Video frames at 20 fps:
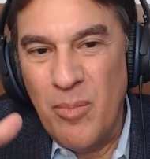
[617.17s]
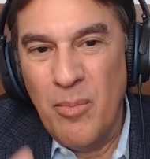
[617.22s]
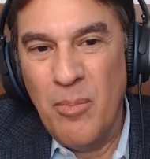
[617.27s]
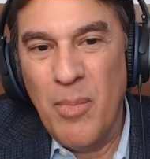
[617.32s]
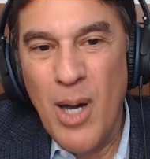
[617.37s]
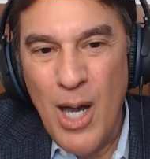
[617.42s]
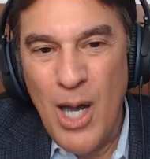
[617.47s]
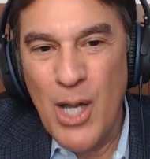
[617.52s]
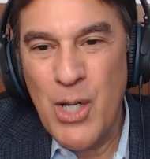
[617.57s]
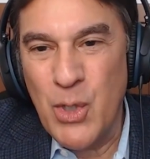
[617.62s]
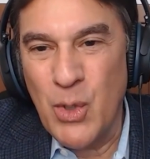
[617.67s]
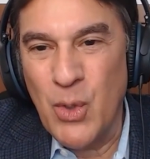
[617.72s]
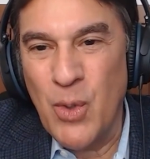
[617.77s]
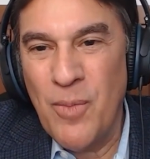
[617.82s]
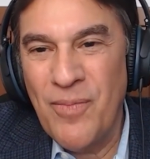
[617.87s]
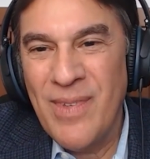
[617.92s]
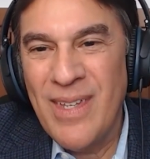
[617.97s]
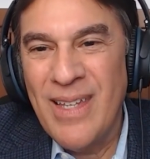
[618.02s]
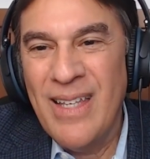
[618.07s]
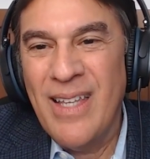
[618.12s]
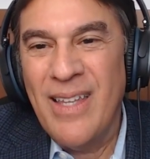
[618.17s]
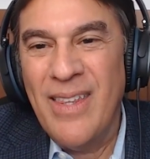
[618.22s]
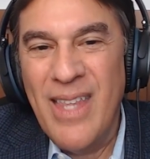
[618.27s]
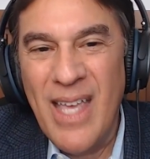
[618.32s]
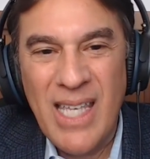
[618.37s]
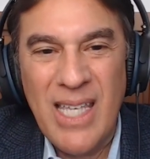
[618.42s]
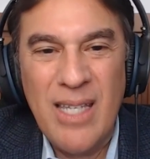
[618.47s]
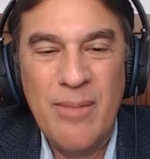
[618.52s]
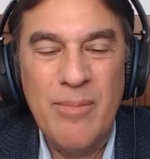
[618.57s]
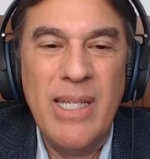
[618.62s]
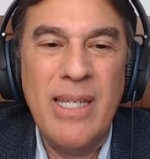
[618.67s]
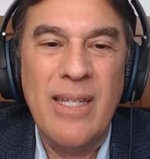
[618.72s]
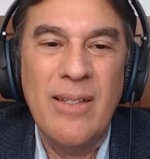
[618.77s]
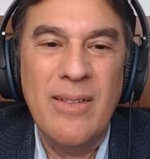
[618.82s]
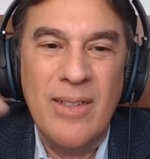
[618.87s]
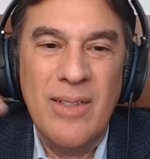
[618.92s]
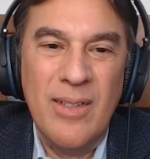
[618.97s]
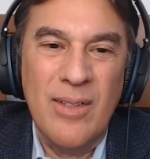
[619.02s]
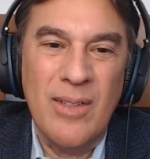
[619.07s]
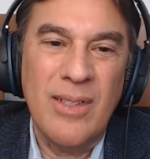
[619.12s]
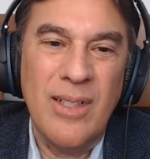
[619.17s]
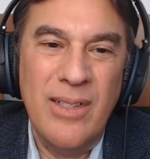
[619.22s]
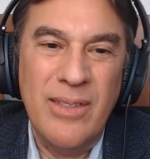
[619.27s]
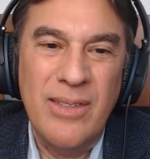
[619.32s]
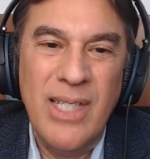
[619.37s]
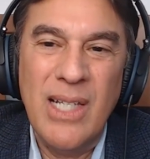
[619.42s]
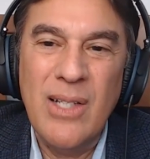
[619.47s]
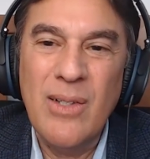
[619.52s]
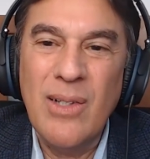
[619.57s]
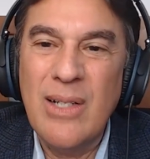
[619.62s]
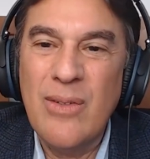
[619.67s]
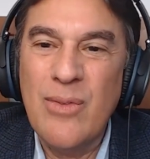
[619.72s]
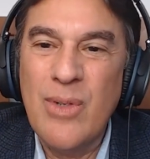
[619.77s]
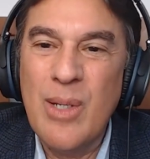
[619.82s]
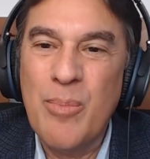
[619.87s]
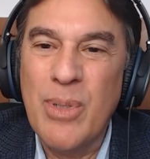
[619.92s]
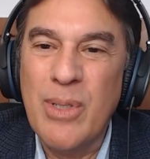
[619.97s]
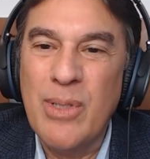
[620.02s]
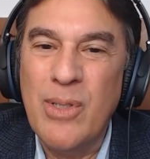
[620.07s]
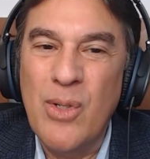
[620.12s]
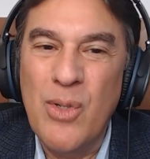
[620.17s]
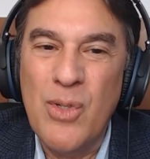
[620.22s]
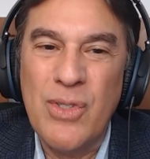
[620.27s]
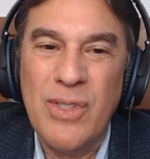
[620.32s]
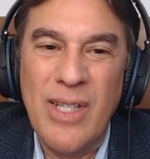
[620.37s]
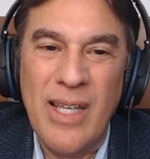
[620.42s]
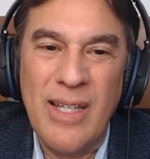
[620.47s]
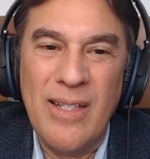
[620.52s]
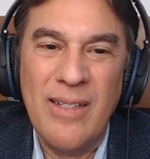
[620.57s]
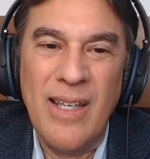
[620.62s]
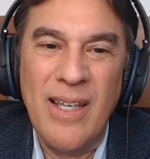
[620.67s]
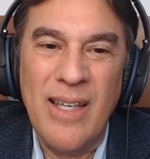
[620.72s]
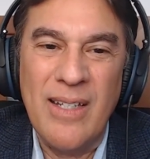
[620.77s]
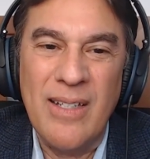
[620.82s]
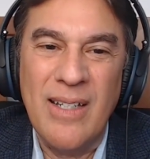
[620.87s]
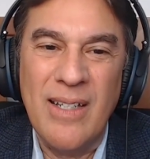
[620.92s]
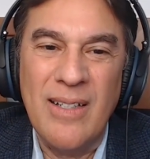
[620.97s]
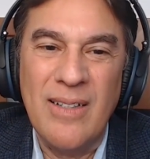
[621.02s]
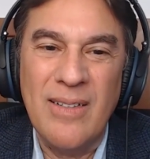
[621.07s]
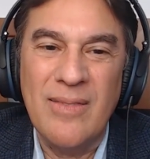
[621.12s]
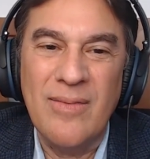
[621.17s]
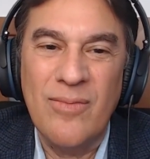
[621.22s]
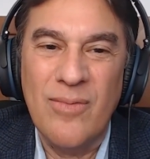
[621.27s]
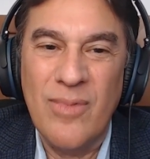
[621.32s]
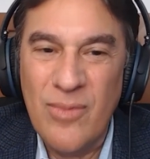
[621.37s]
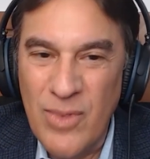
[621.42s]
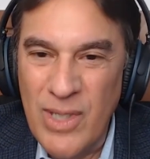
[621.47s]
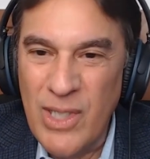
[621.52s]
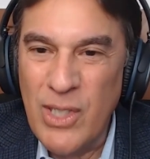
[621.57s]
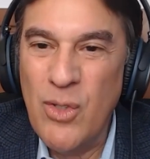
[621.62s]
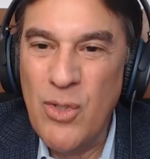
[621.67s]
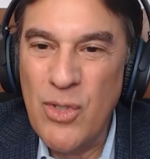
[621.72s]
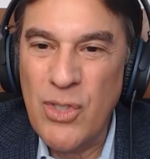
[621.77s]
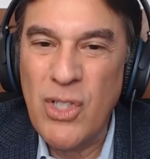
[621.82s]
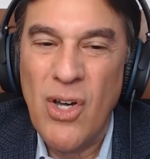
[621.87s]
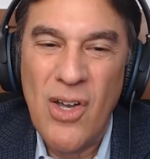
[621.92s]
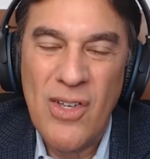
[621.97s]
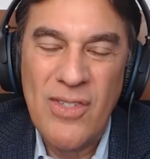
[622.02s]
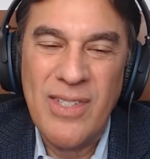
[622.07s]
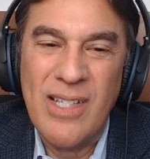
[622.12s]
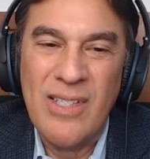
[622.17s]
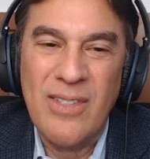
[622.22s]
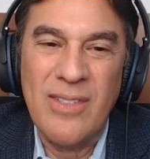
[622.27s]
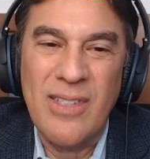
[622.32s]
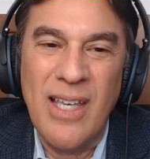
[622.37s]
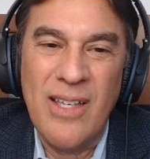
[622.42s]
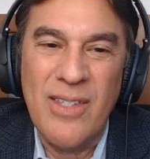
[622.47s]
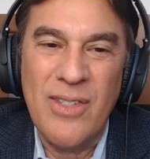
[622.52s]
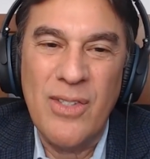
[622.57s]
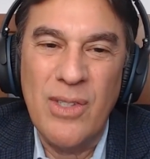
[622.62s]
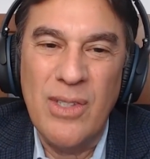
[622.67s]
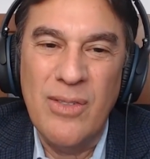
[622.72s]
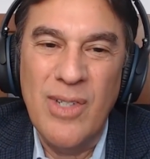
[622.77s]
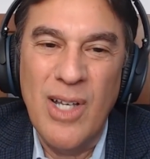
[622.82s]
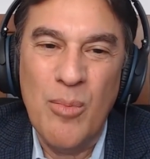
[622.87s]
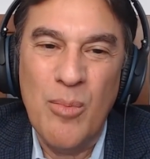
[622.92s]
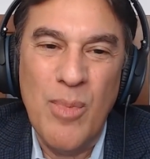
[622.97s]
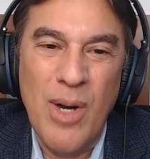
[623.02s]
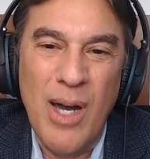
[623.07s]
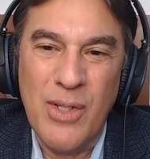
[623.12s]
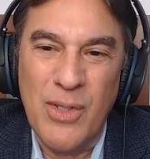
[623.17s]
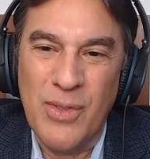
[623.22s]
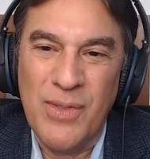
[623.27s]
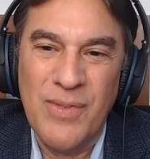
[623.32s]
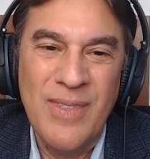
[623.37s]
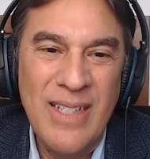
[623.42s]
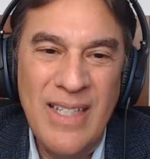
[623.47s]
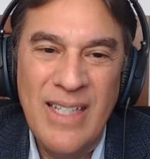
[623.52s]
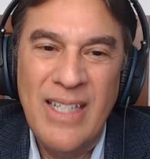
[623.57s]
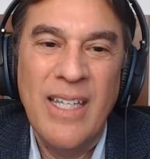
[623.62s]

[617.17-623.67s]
module that can be continually reproduced and reduce costs as you develop modules.